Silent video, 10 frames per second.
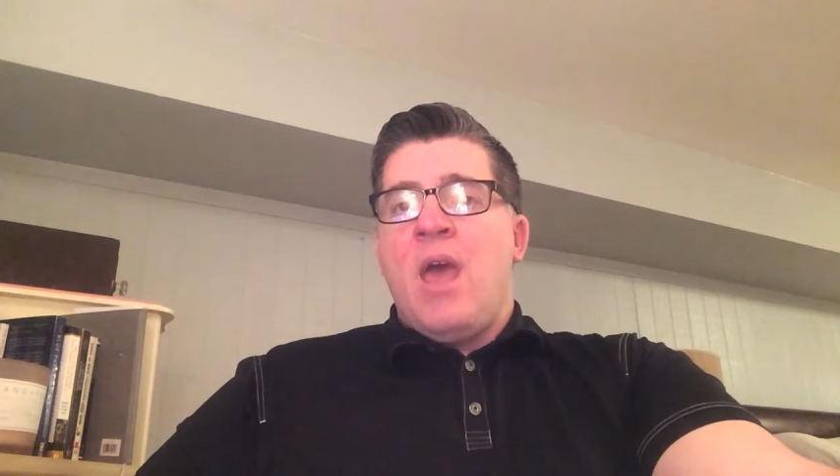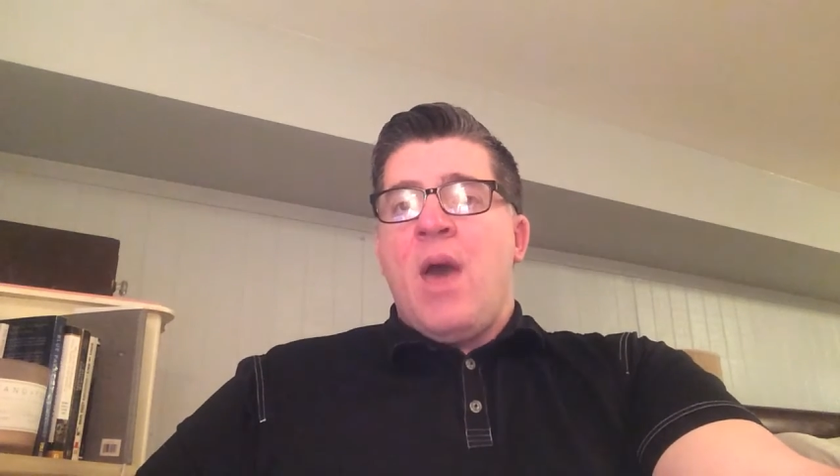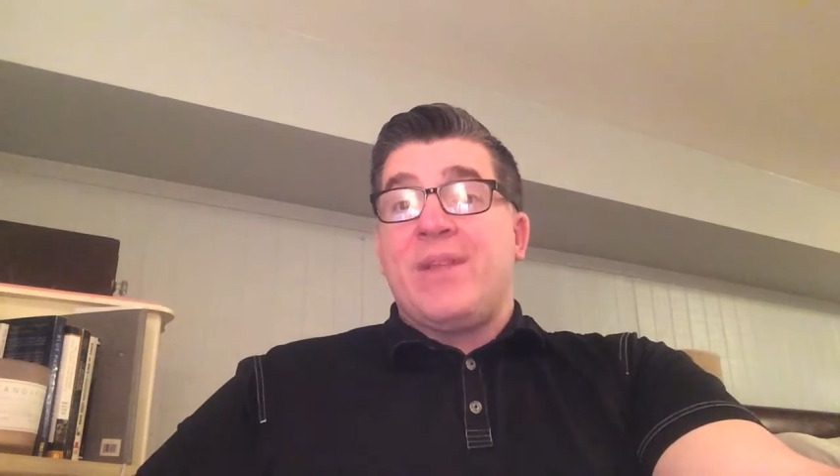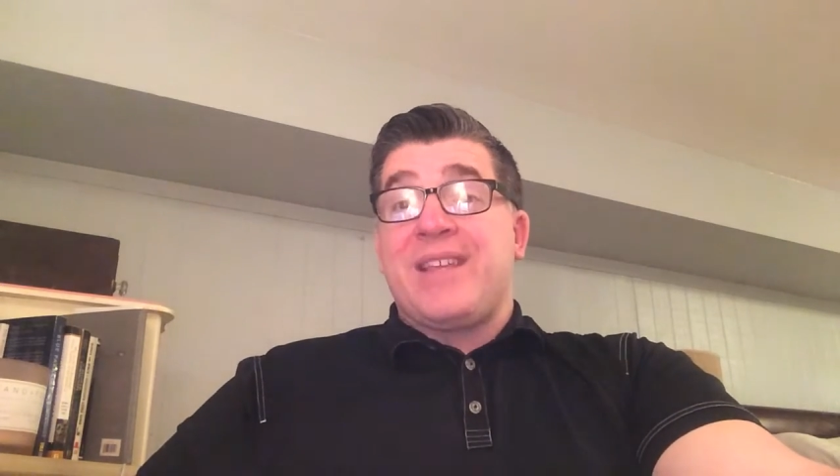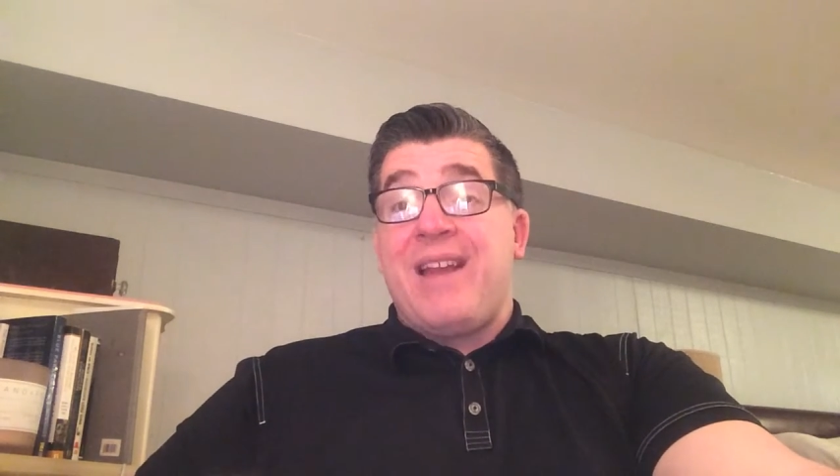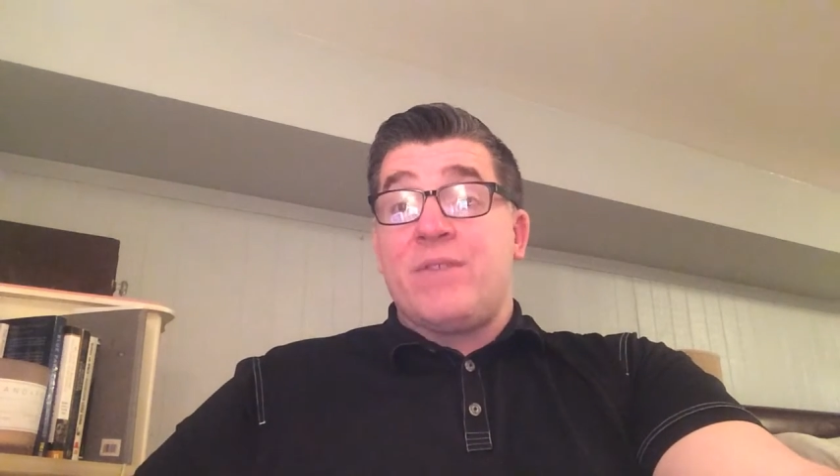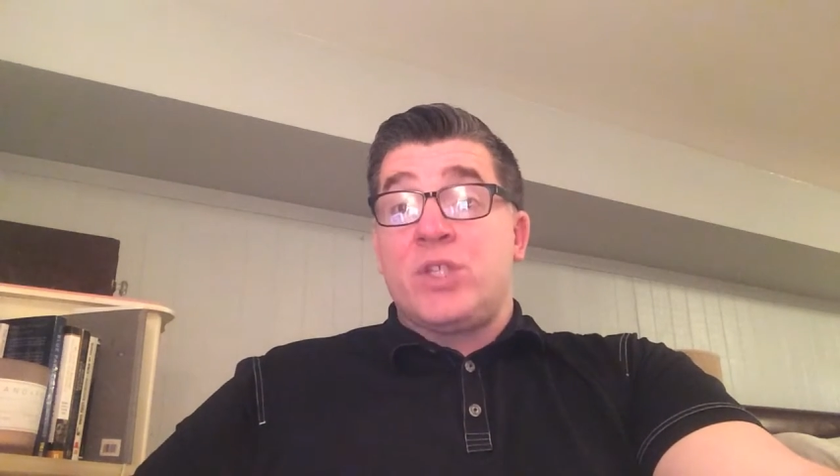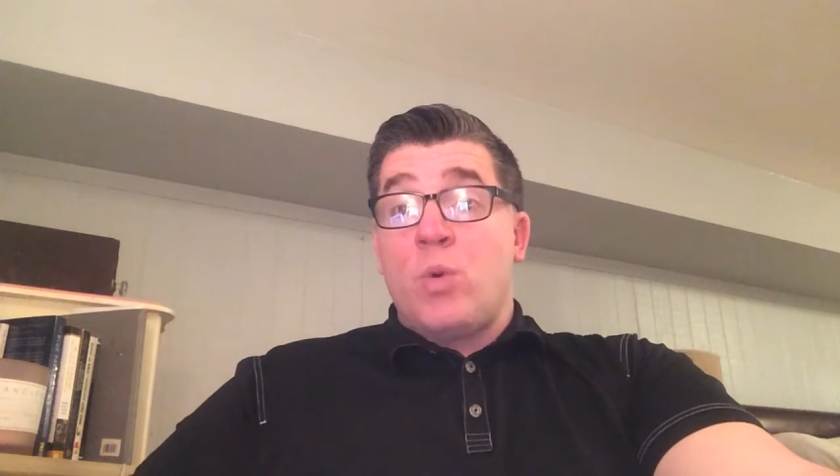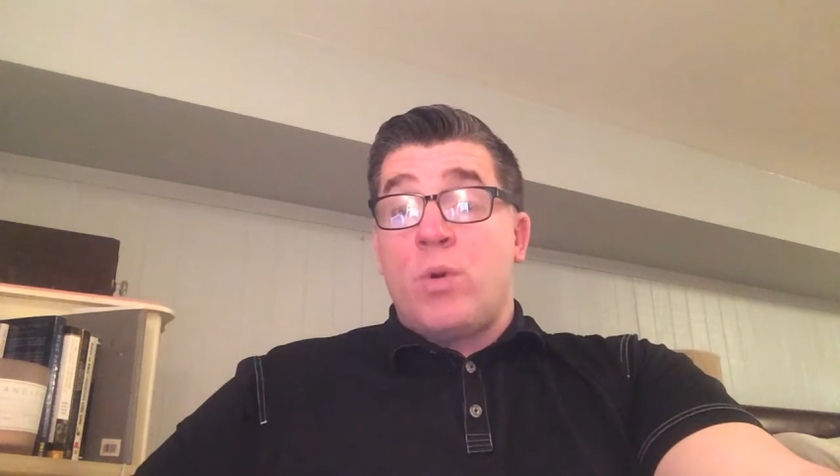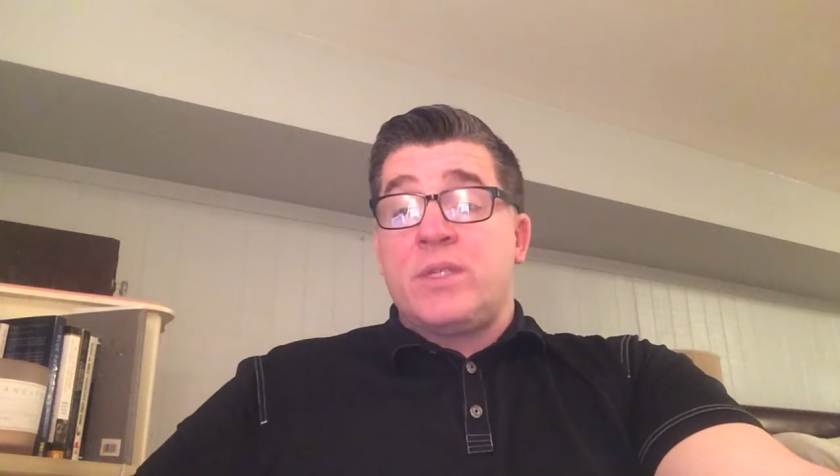about the kind of
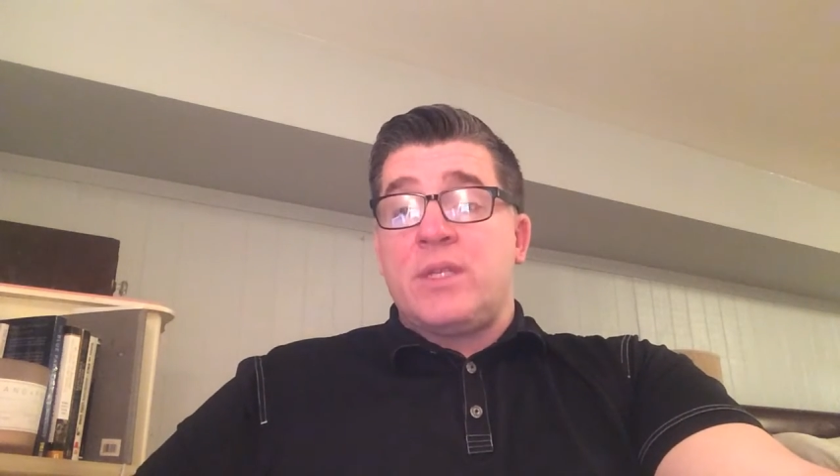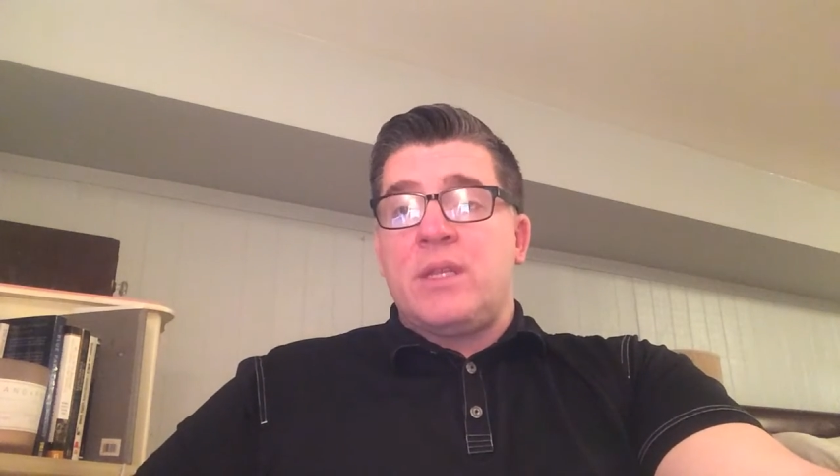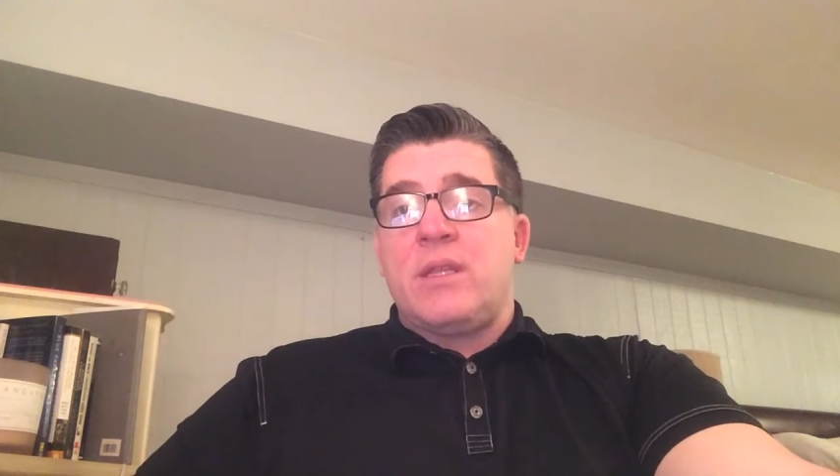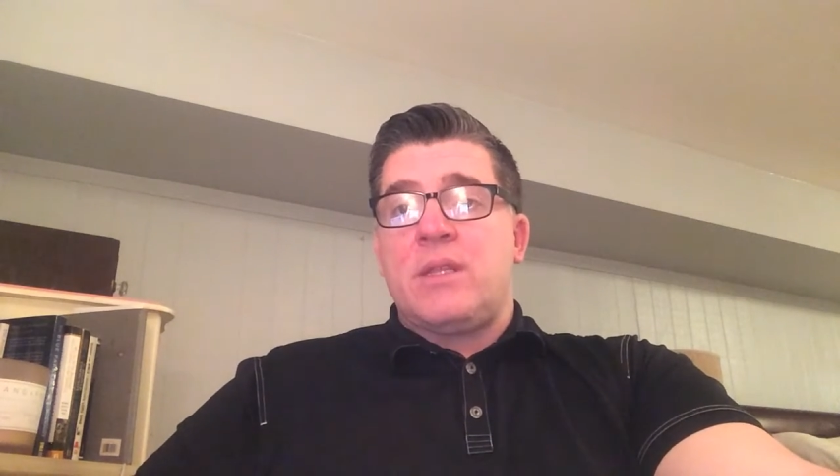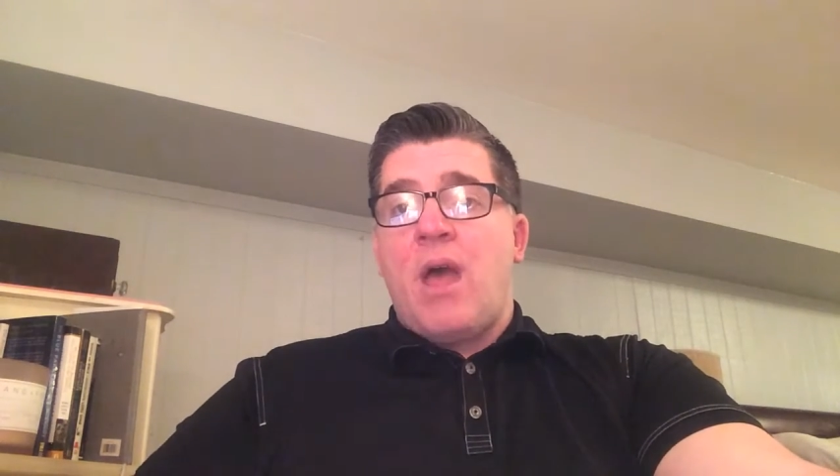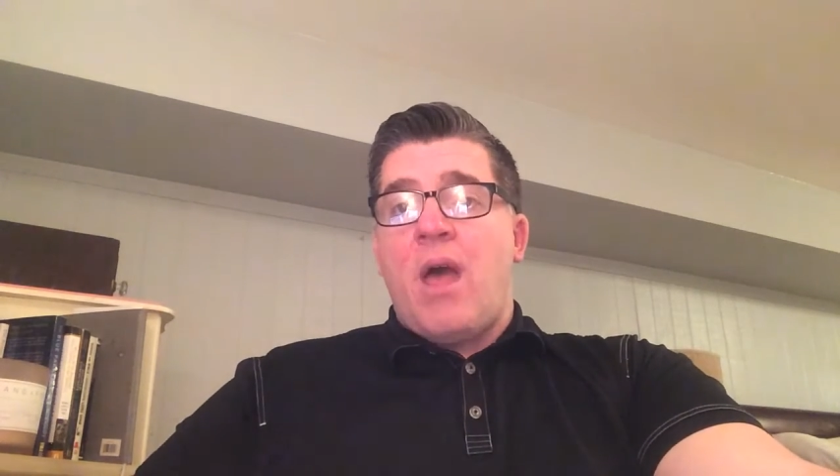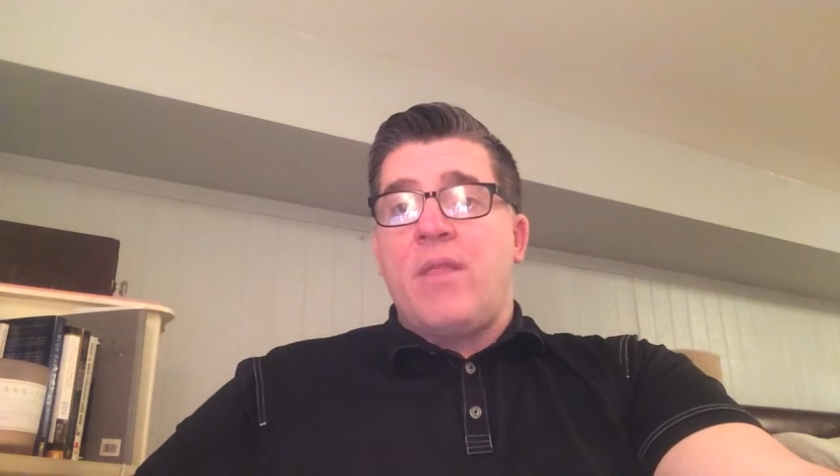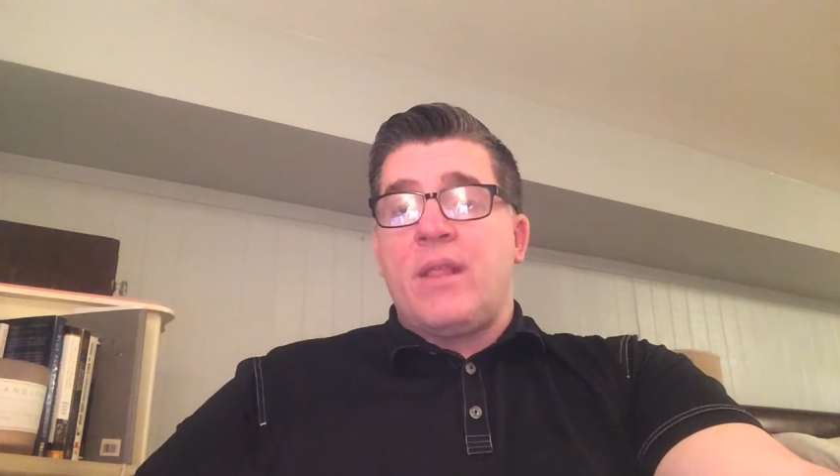sourcing that